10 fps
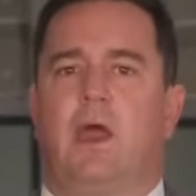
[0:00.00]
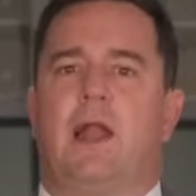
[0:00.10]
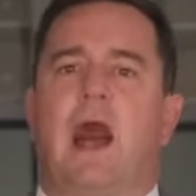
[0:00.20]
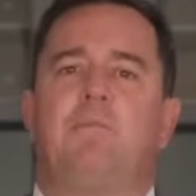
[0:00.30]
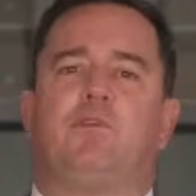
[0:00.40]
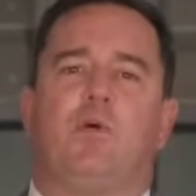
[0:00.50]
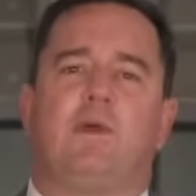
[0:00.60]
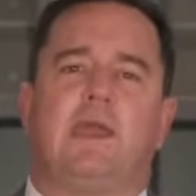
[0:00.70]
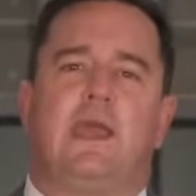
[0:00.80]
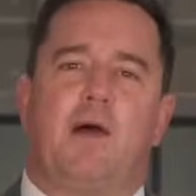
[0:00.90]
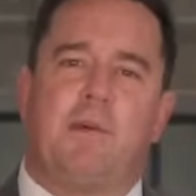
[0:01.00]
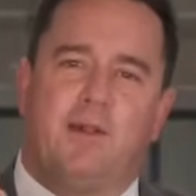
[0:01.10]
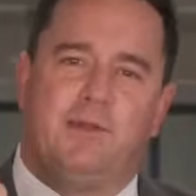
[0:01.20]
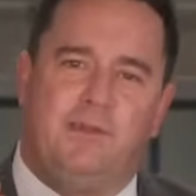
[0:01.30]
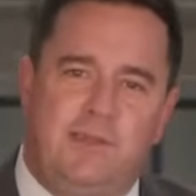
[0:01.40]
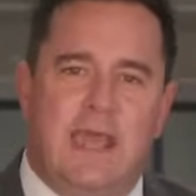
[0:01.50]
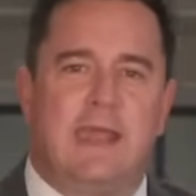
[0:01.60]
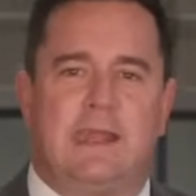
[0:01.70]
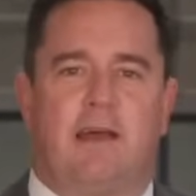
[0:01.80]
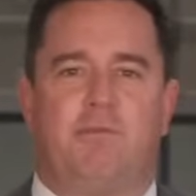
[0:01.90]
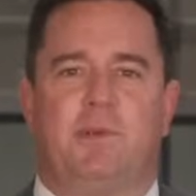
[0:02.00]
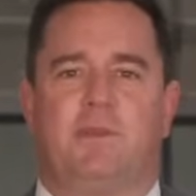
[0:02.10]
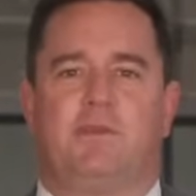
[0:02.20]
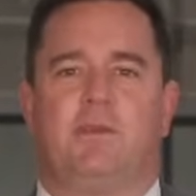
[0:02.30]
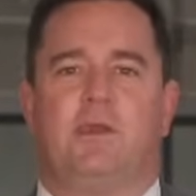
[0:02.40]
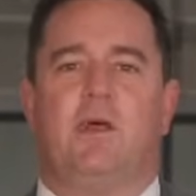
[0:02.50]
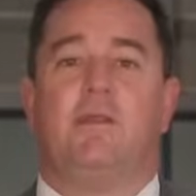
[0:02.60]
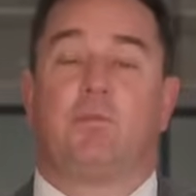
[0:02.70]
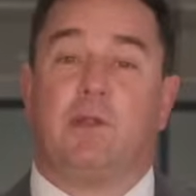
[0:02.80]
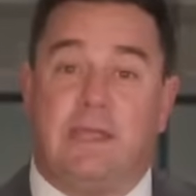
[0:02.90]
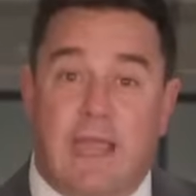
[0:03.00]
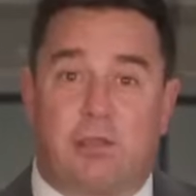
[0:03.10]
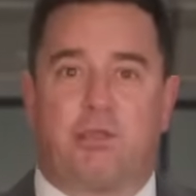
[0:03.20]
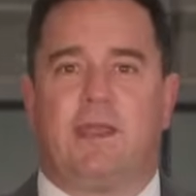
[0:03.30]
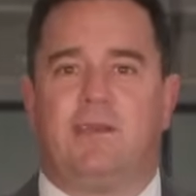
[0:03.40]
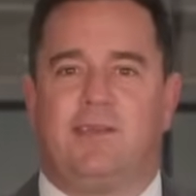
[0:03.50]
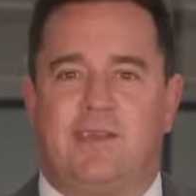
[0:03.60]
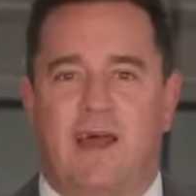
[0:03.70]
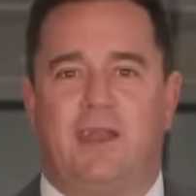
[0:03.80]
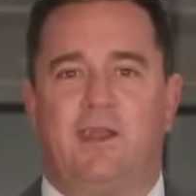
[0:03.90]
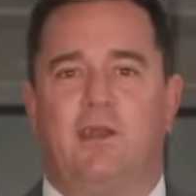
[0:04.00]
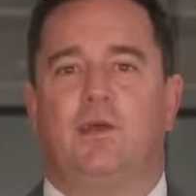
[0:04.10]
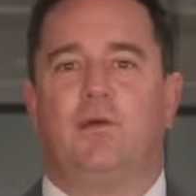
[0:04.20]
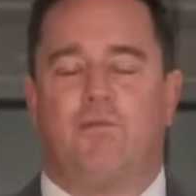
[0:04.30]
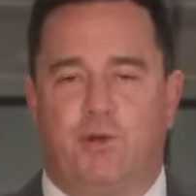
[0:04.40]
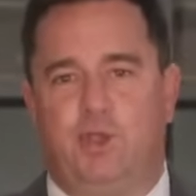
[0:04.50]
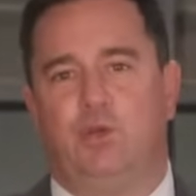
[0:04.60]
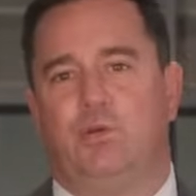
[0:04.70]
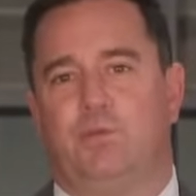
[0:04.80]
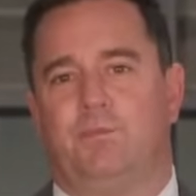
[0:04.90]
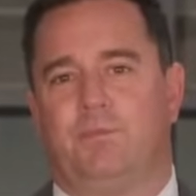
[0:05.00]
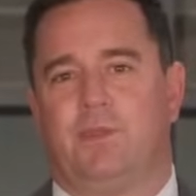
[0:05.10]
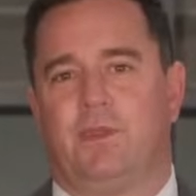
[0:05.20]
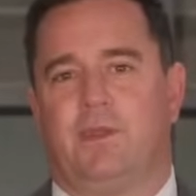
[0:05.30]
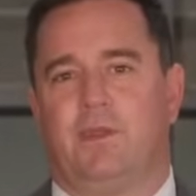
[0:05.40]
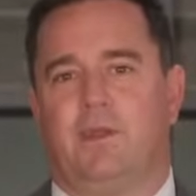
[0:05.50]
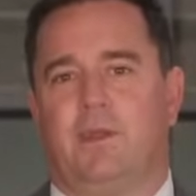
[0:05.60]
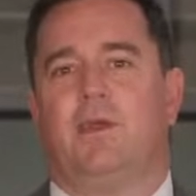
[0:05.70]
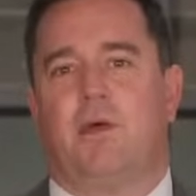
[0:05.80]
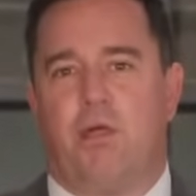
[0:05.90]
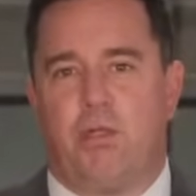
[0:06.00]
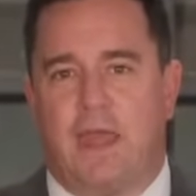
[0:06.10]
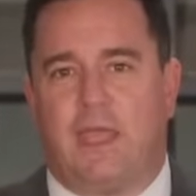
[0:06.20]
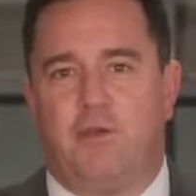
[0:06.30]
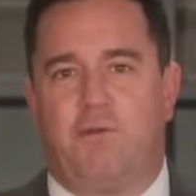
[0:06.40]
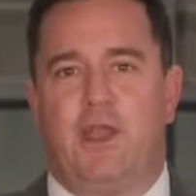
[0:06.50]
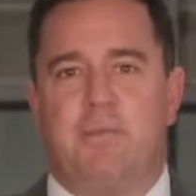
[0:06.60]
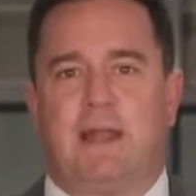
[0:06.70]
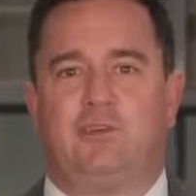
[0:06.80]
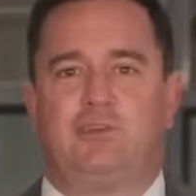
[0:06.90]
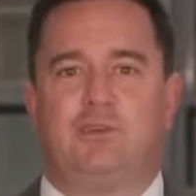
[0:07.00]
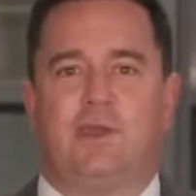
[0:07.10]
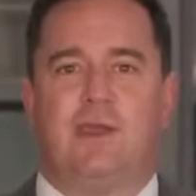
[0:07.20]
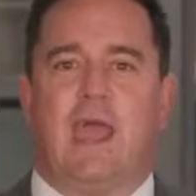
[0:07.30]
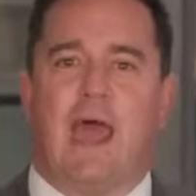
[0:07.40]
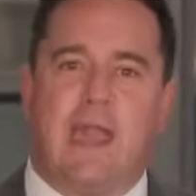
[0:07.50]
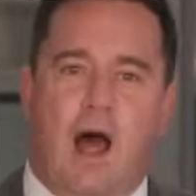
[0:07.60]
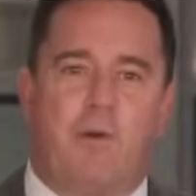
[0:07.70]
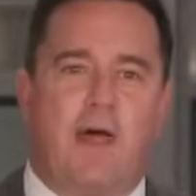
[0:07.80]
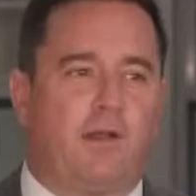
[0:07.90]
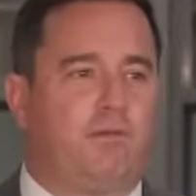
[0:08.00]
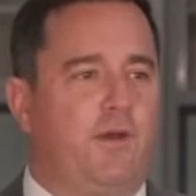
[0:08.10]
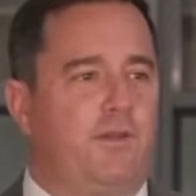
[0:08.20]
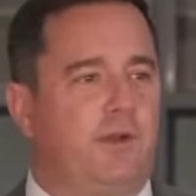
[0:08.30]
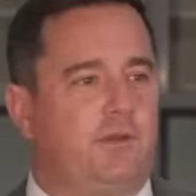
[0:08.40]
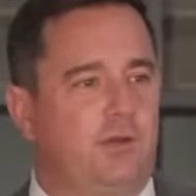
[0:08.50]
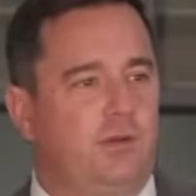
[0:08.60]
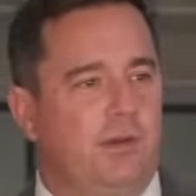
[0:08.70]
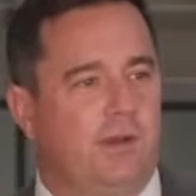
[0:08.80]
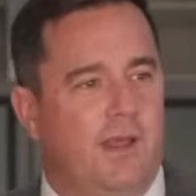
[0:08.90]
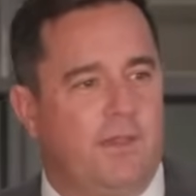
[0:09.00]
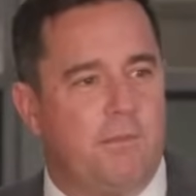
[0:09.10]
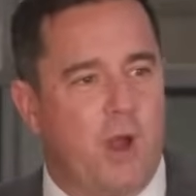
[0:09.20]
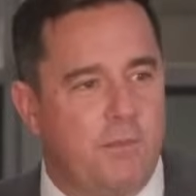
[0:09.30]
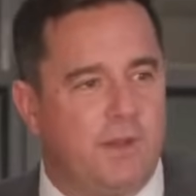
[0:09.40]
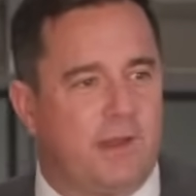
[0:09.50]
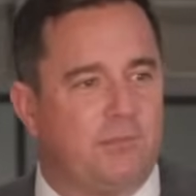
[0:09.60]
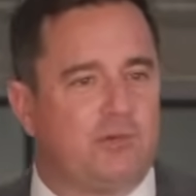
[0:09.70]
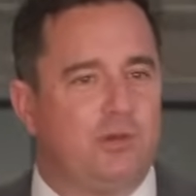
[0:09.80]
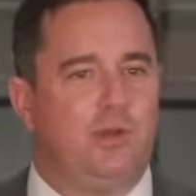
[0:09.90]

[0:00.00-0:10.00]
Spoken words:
And I'm talking about DA governments that will get things done for you. Thank you very much. And now, without further ado, the moment I'm sure